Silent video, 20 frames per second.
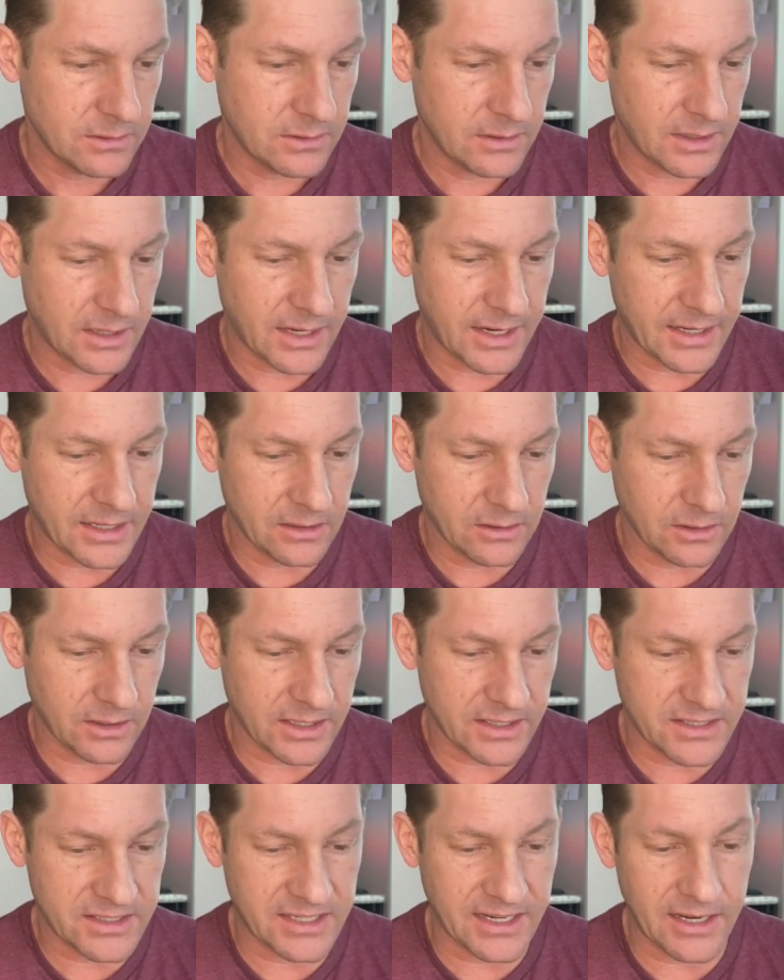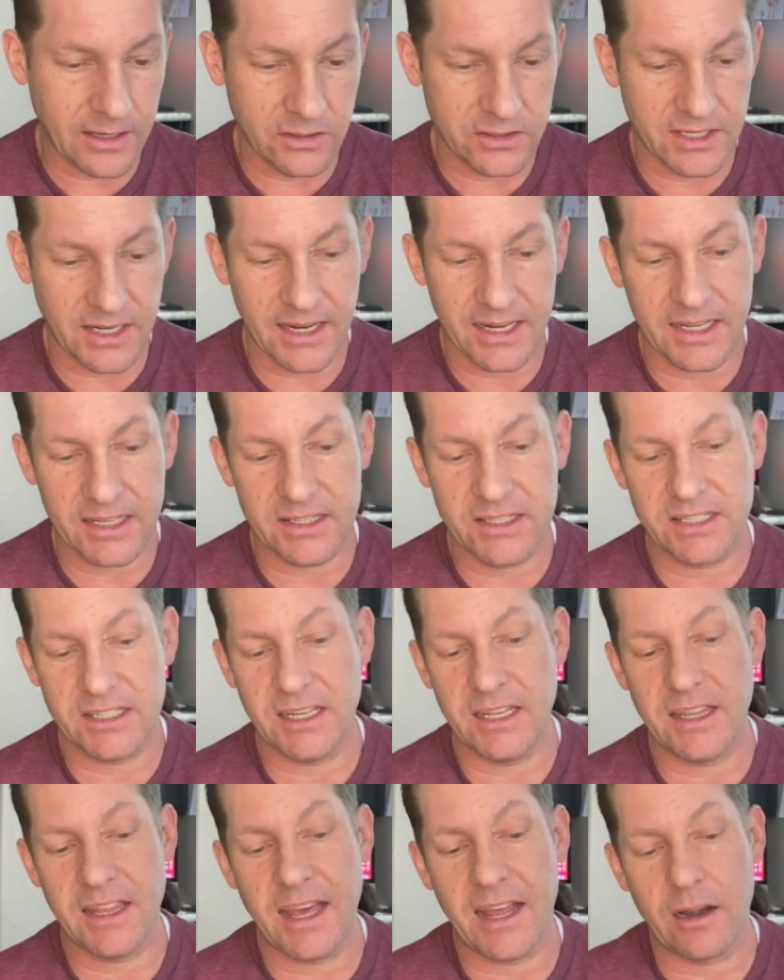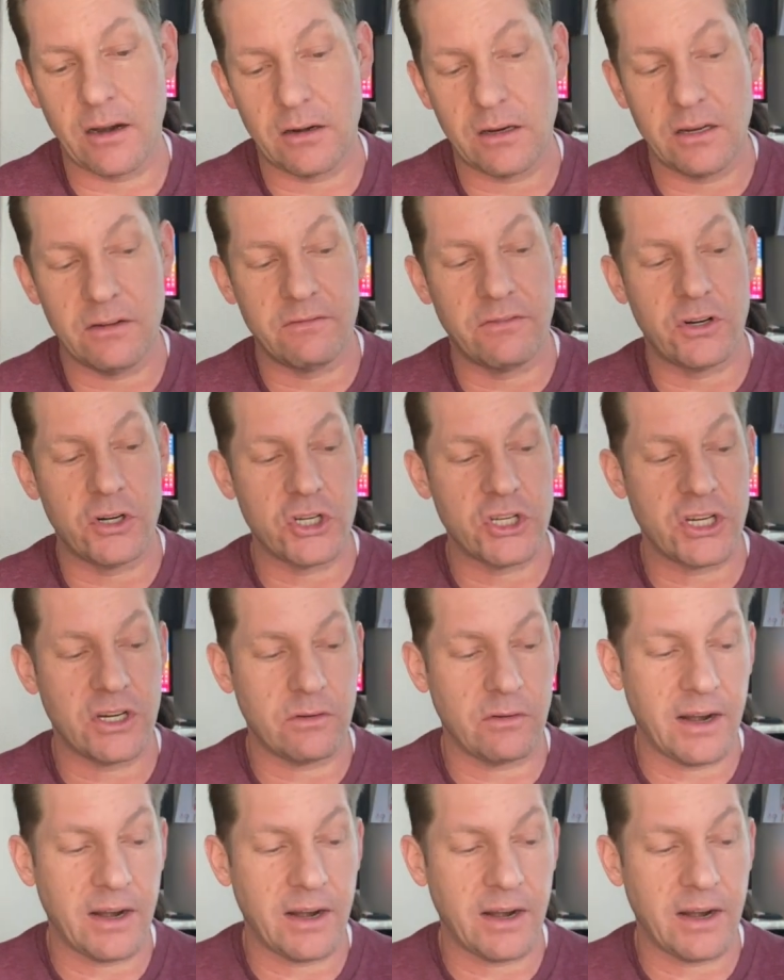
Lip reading: And I can look at sales and I can see that our conversion